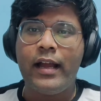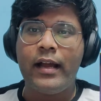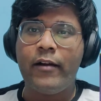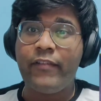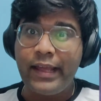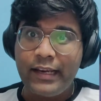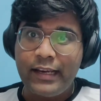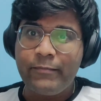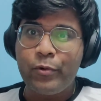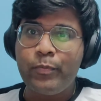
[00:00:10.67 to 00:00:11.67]
Uh,
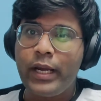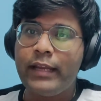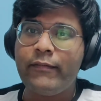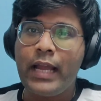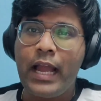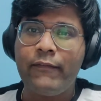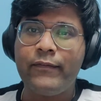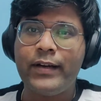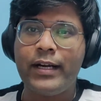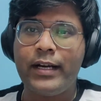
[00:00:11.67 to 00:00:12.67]
finally, Mumbai
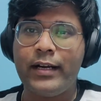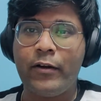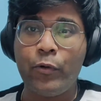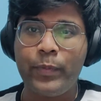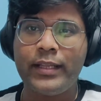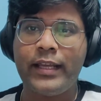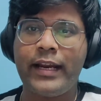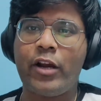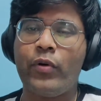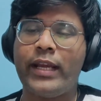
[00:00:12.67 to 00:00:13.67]
have uh, opened
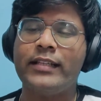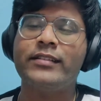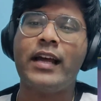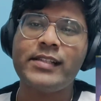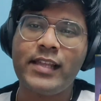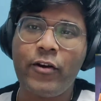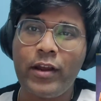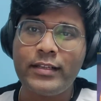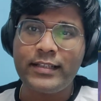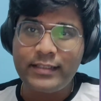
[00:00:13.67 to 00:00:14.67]
their account against Rajasthan
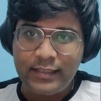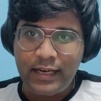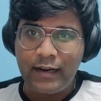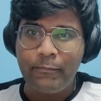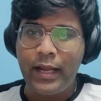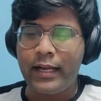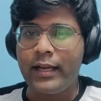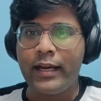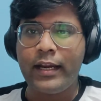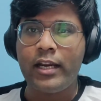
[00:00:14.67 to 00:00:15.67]
Royals since their
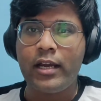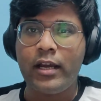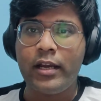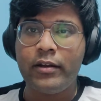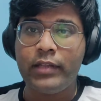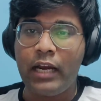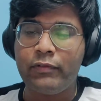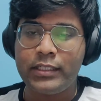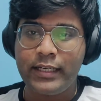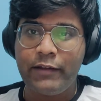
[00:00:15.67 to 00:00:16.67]
comeback and uh,
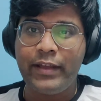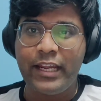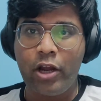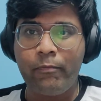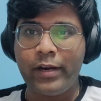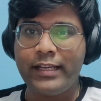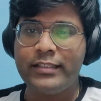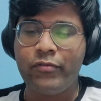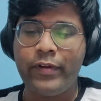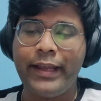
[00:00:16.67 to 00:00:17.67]
that was in a very
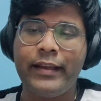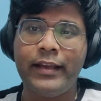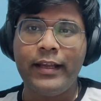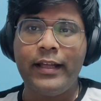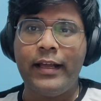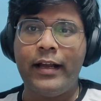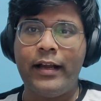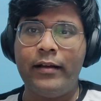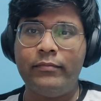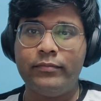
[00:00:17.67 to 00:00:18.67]
comprehensive way, uh,